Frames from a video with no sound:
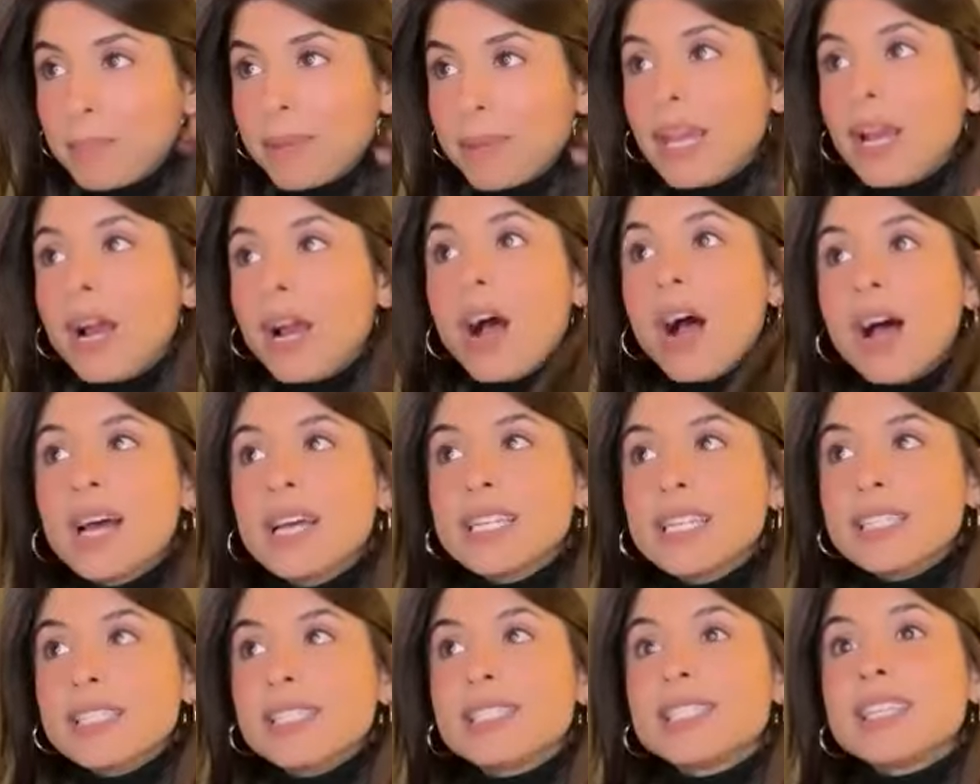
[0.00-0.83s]

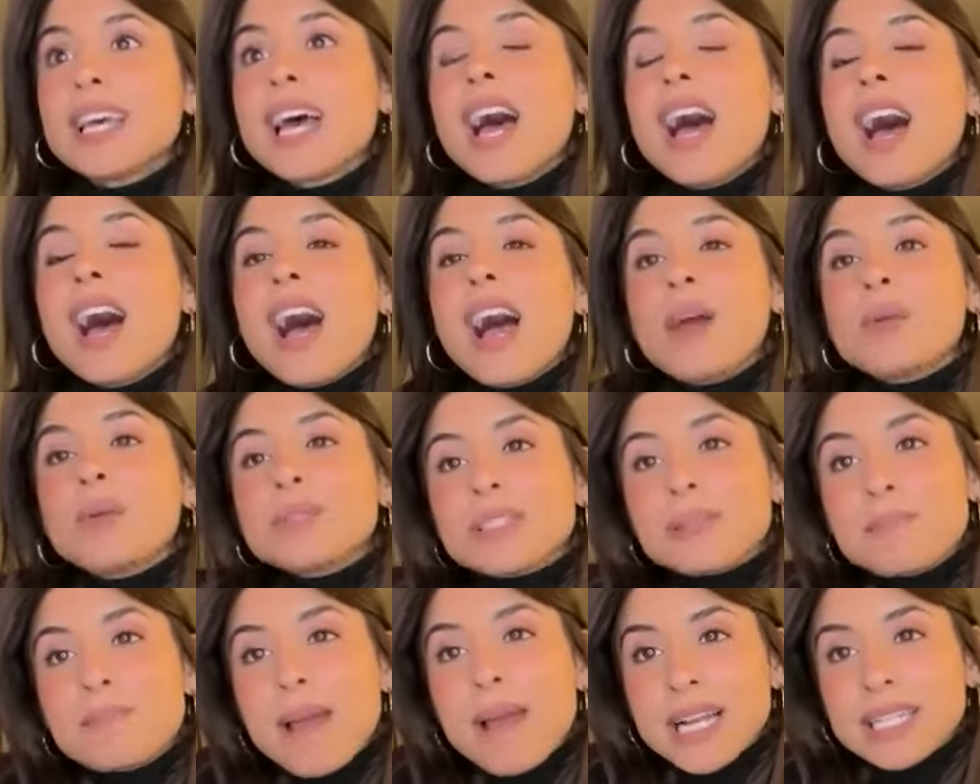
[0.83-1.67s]
because i
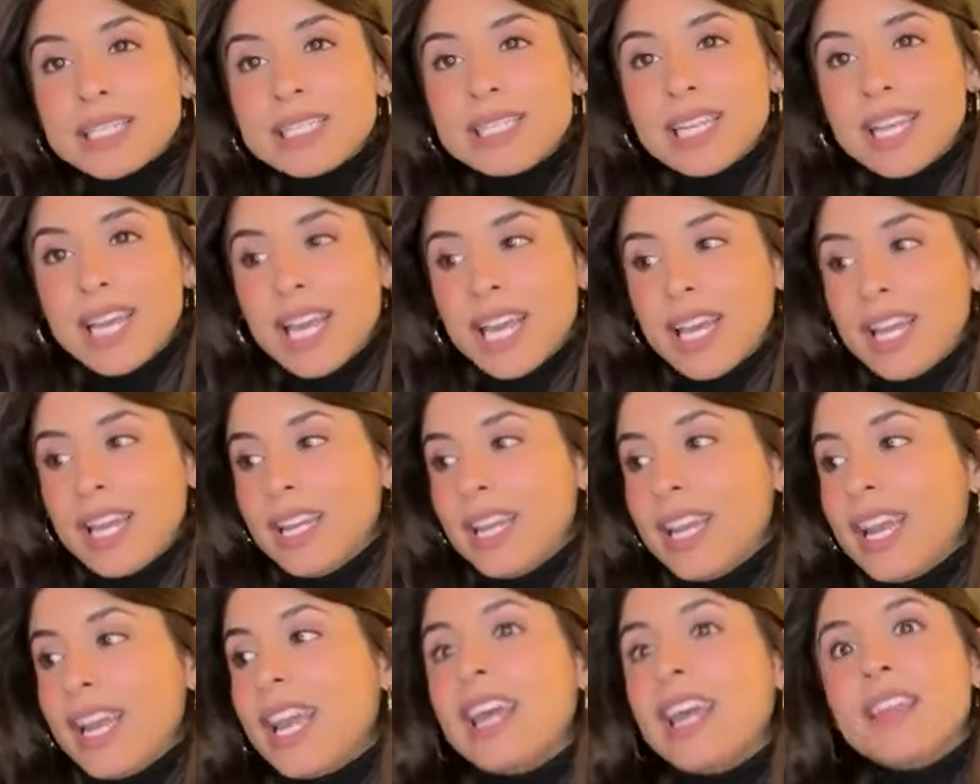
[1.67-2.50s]
wasn't
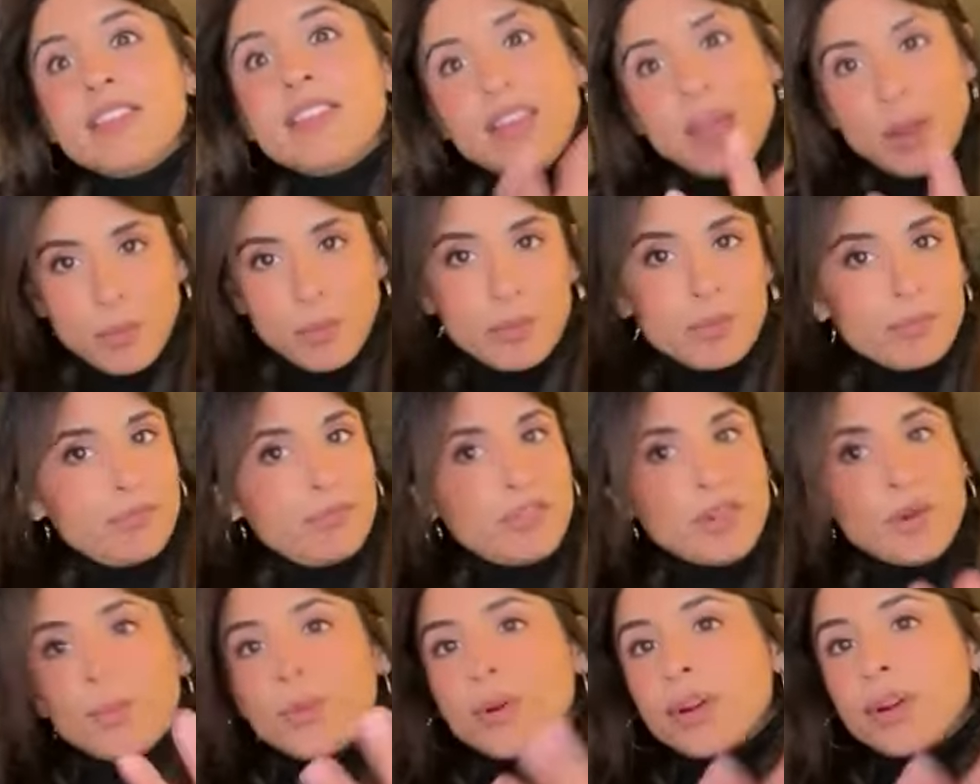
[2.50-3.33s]
mexican they
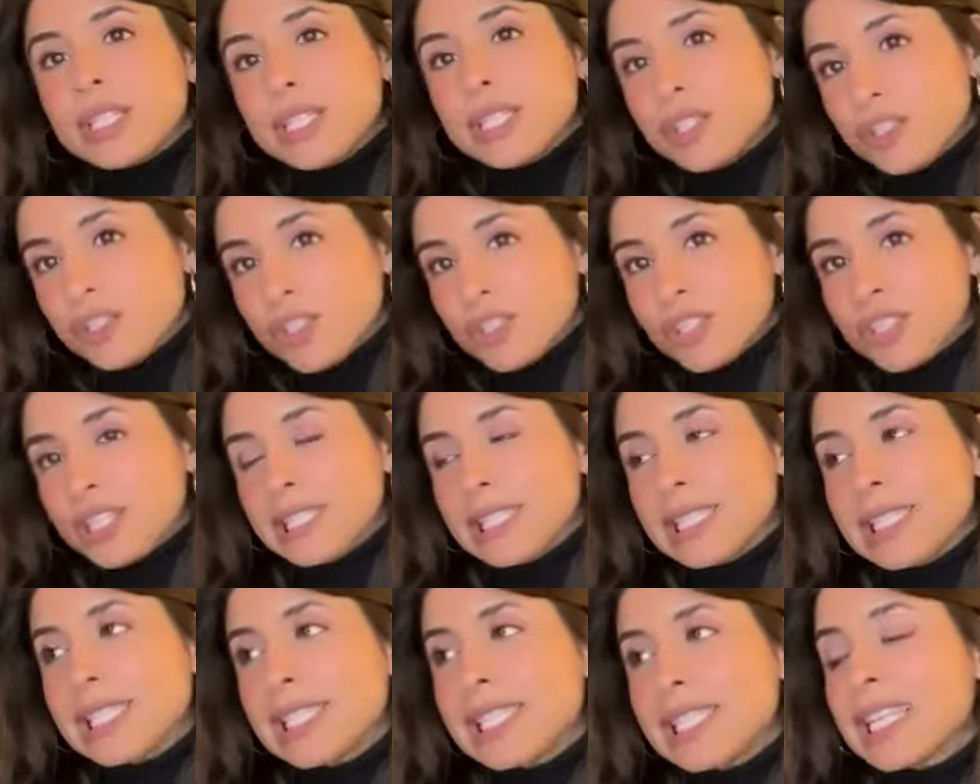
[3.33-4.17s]
there were
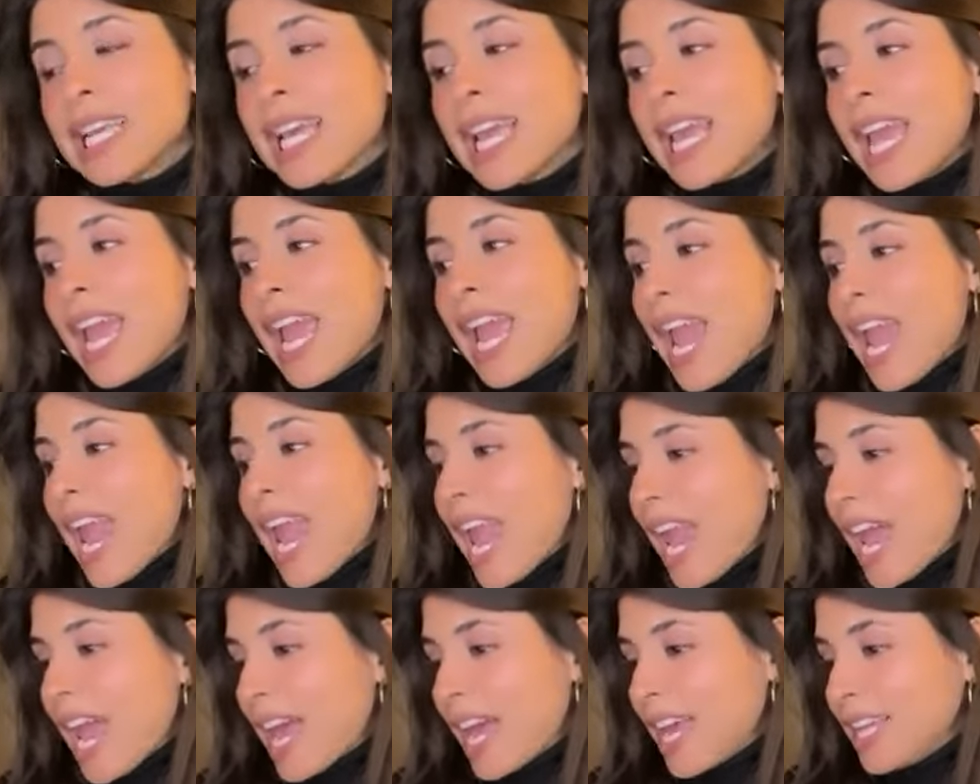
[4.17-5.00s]
concerns
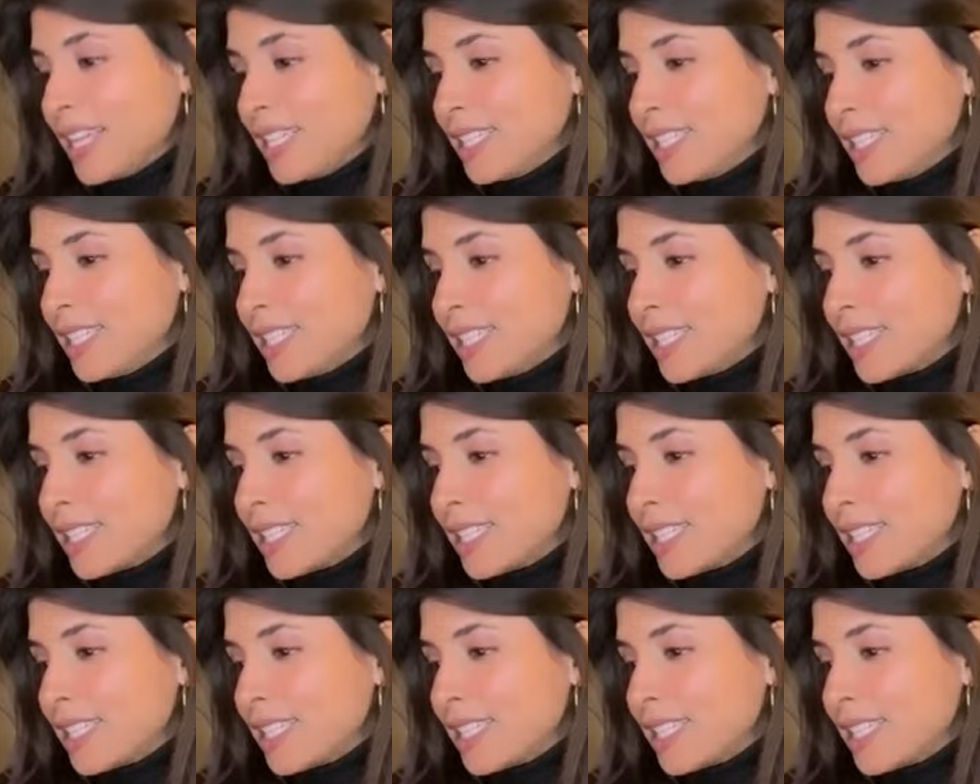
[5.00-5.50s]
and